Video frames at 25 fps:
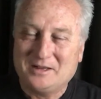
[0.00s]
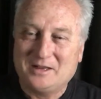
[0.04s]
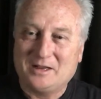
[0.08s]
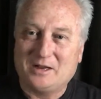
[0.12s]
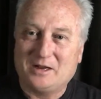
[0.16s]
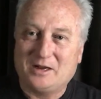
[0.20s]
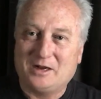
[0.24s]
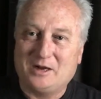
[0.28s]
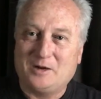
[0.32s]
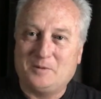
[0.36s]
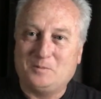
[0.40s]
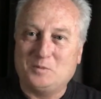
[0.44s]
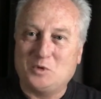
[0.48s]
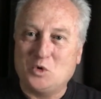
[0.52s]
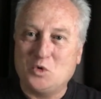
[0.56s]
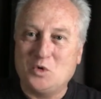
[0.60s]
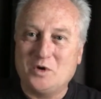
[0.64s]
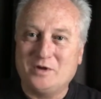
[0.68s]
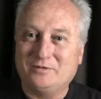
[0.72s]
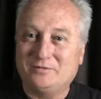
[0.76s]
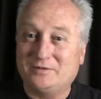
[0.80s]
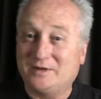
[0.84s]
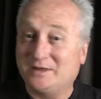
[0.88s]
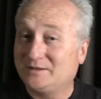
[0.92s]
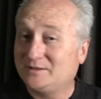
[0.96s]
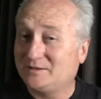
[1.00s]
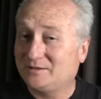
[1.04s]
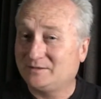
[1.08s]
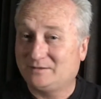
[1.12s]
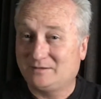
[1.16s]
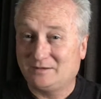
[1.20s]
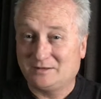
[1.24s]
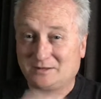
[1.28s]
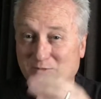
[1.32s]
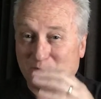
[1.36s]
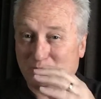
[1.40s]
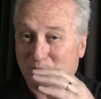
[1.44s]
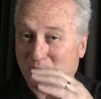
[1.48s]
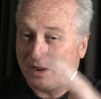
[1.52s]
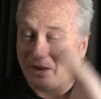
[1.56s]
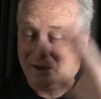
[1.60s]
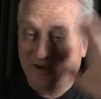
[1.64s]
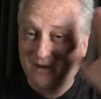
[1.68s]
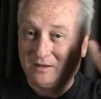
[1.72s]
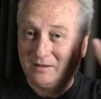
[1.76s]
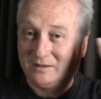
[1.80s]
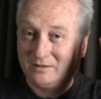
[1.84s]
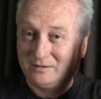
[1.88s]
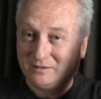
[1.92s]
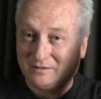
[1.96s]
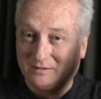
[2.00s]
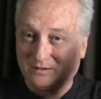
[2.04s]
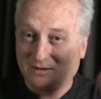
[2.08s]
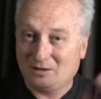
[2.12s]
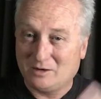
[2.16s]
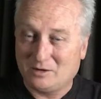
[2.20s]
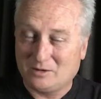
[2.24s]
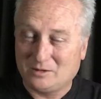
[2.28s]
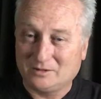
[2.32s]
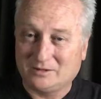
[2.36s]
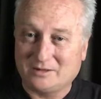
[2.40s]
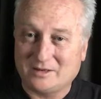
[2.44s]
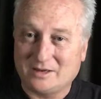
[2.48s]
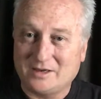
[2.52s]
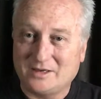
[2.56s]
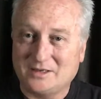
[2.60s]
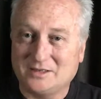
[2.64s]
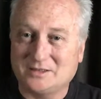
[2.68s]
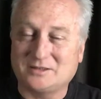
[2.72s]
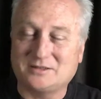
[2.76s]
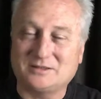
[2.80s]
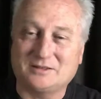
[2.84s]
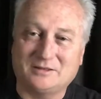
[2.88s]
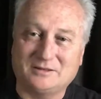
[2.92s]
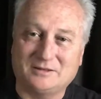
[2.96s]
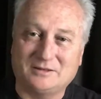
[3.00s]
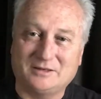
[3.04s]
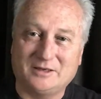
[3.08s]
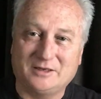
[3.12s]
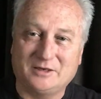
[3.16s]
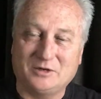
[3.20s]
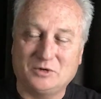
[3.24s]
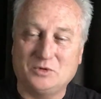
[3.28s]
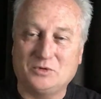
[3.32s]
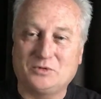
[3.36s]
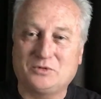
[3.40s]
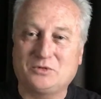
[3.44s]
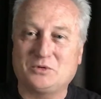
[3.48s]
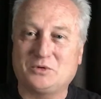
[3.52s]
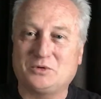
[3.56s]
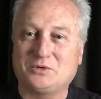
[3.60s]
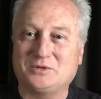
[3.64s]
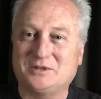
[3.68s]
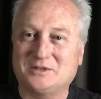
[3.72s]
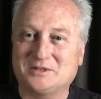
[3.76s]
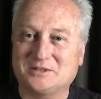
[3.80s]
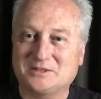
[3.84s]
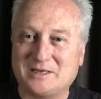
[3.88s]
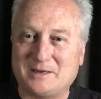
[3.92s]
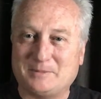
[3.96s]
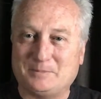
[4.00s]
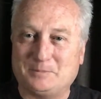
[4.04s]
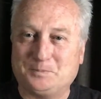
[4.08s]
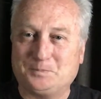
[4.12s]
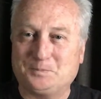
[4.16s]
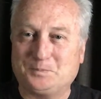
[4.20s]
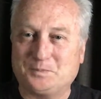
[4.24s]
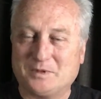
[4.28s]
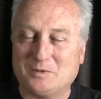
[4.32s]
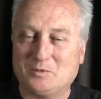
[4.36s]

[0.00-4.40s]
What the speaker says: Who invented this back in the old days and who thought this up